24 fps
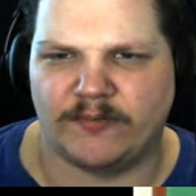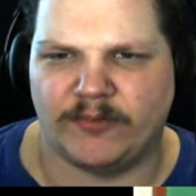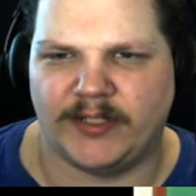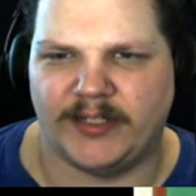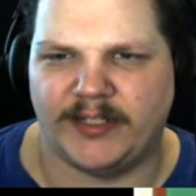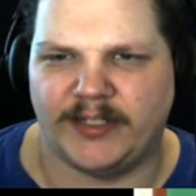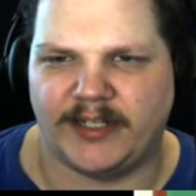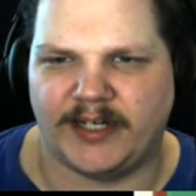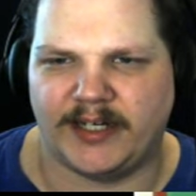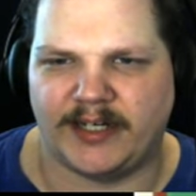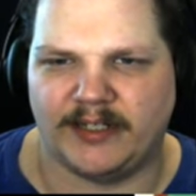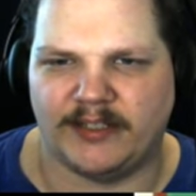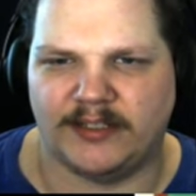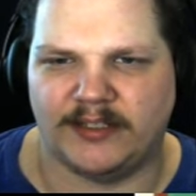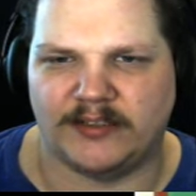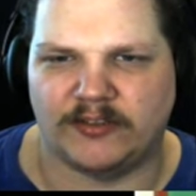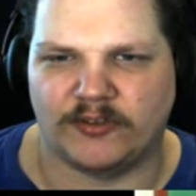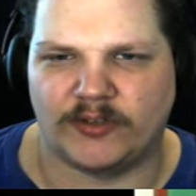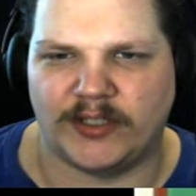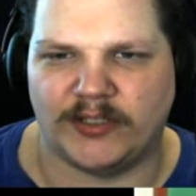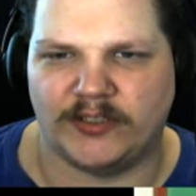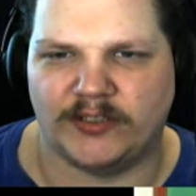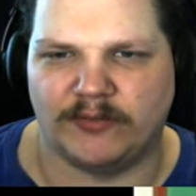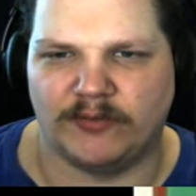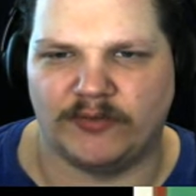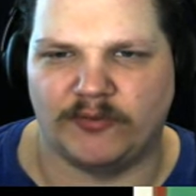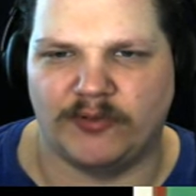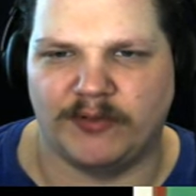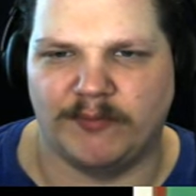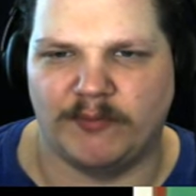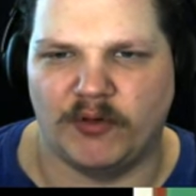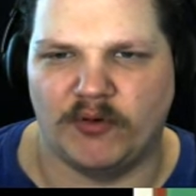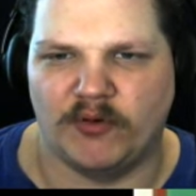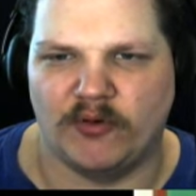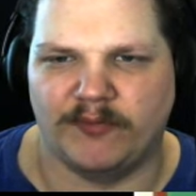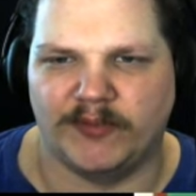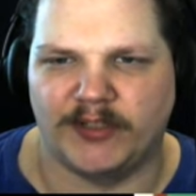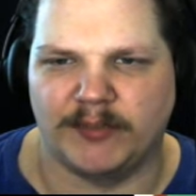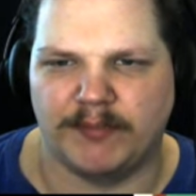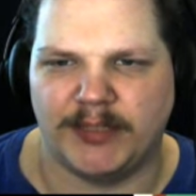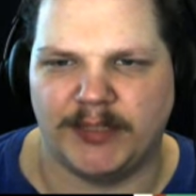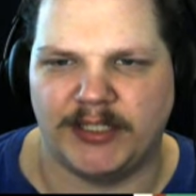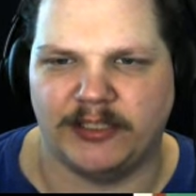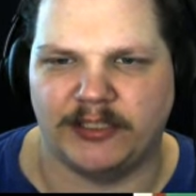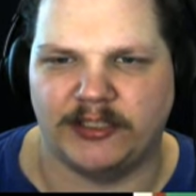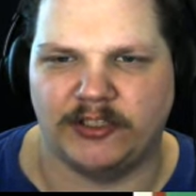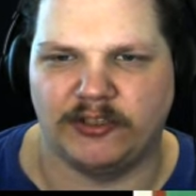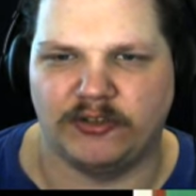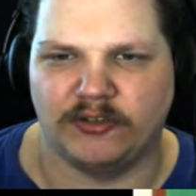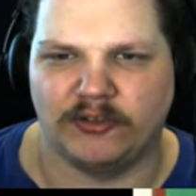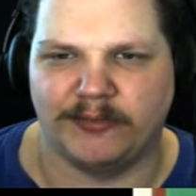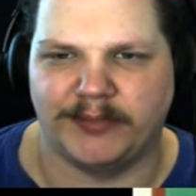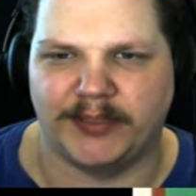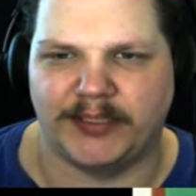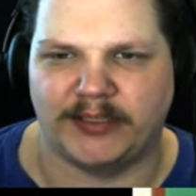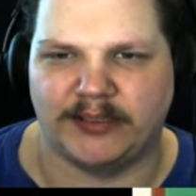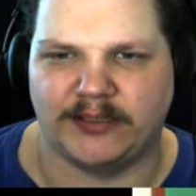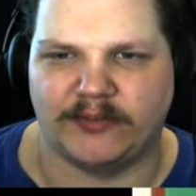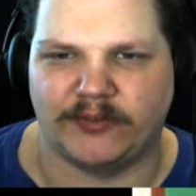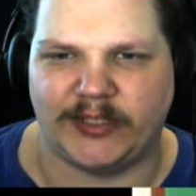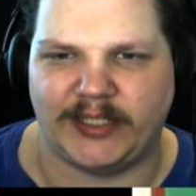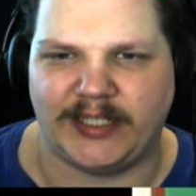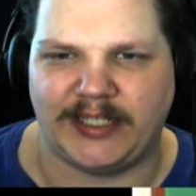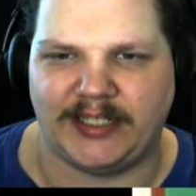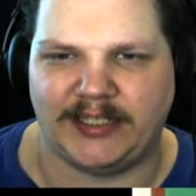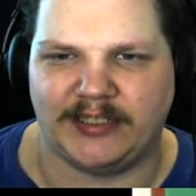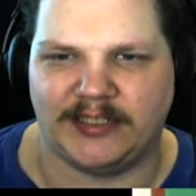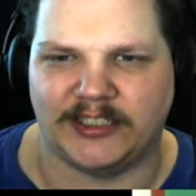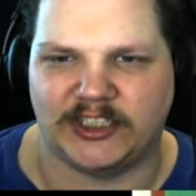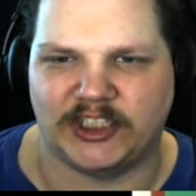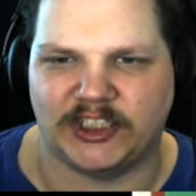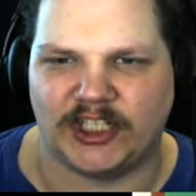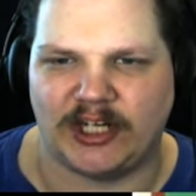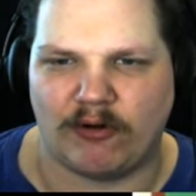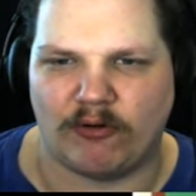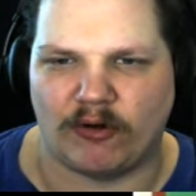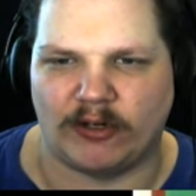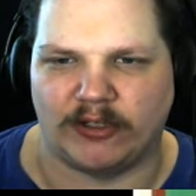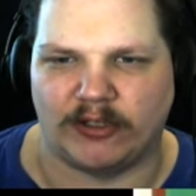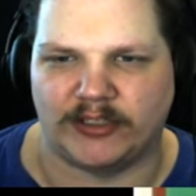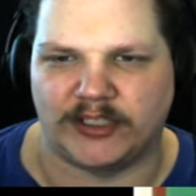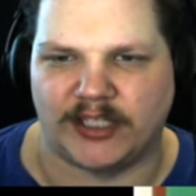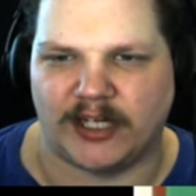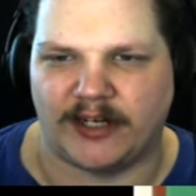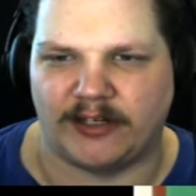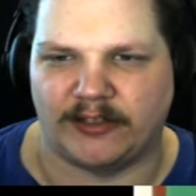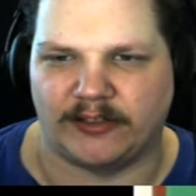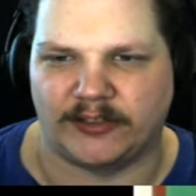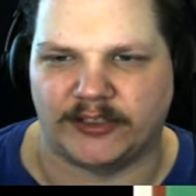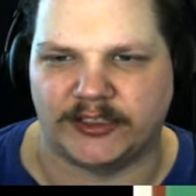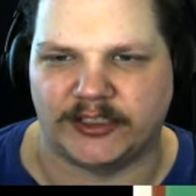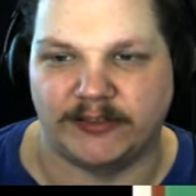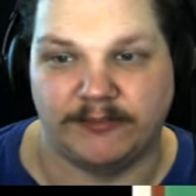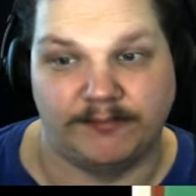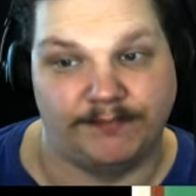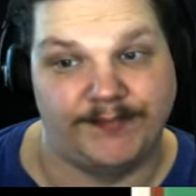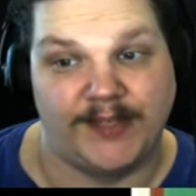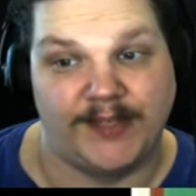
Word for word: we again, trying to remove the mildew between the shower tiles.